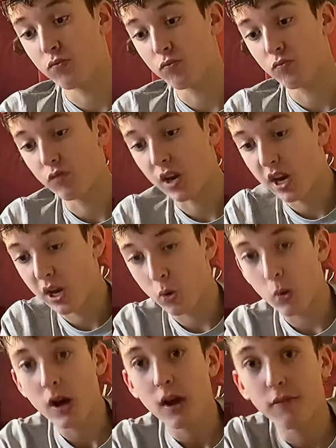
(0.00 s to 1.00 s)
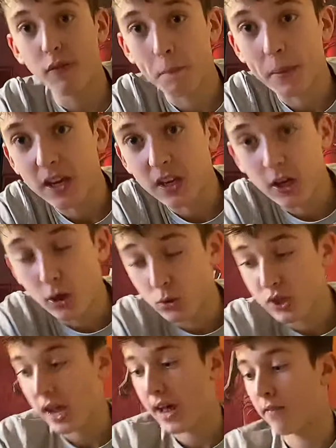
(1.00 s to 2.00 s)
renew Fabinho's
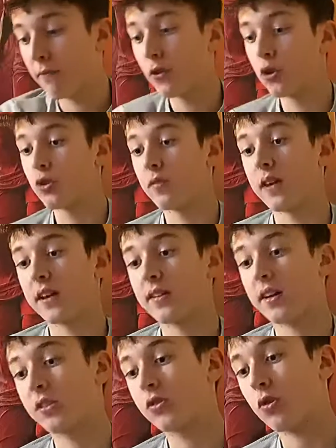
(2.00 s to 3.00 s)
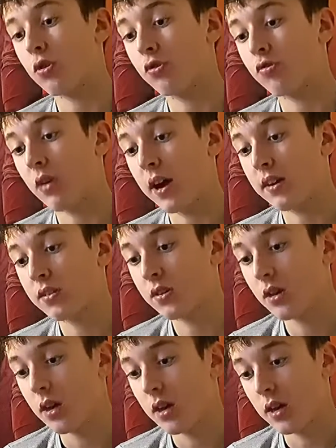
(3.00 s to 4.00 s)
and Virgil van Dijk's contracts,
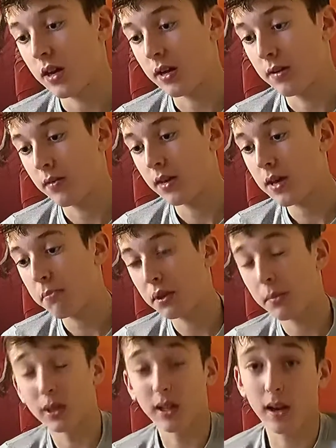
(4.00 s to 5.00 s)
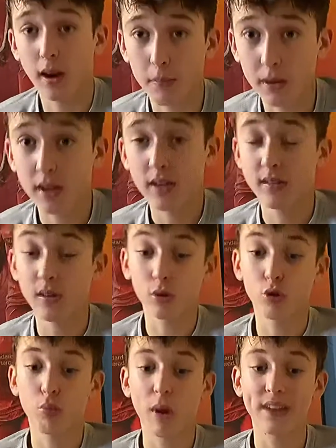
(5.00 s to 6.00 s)
uh, keeping them at the club till
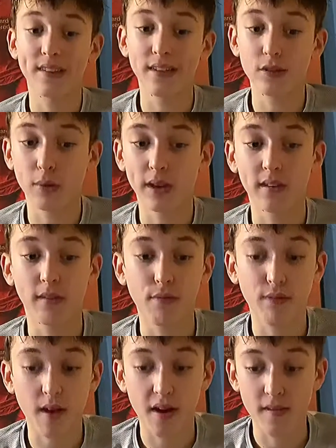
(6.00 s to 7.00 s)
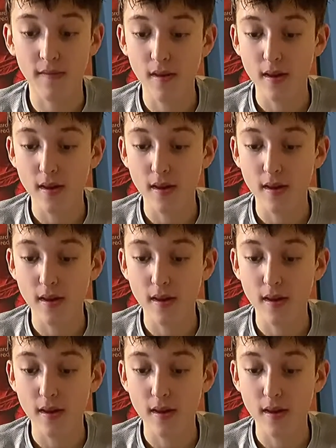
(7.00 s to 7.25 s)
twenty twenty-five.